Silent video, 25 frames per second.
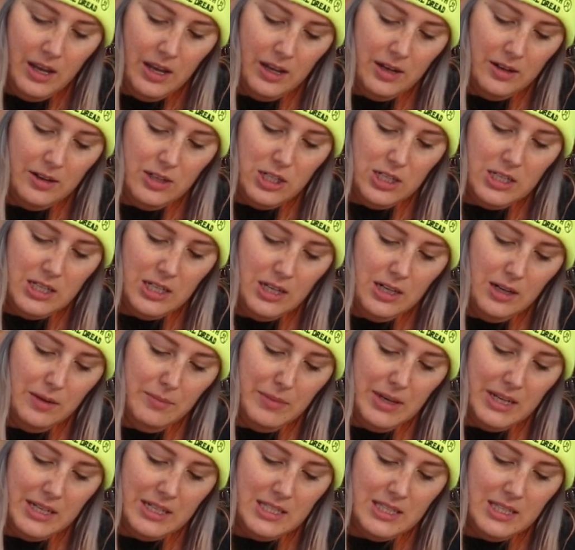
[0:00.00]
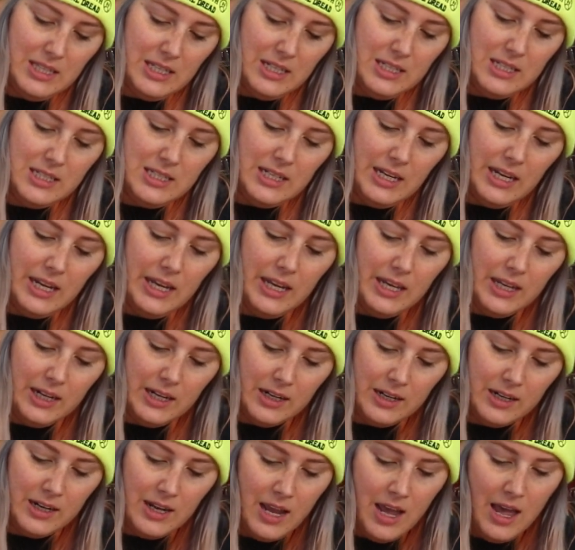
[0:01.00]
And I'm just gonna mix this
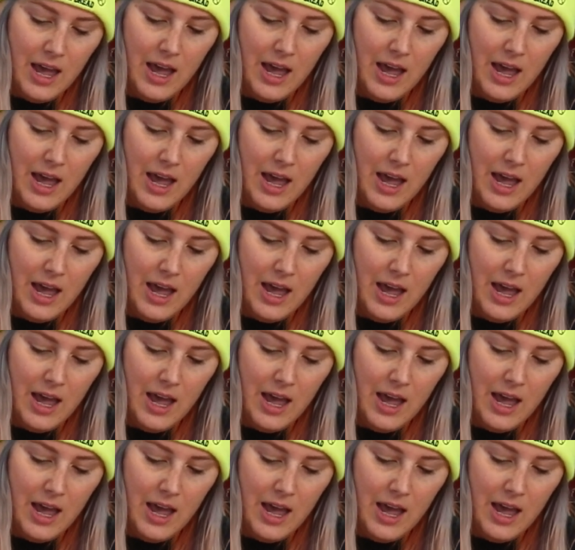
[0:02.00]
in.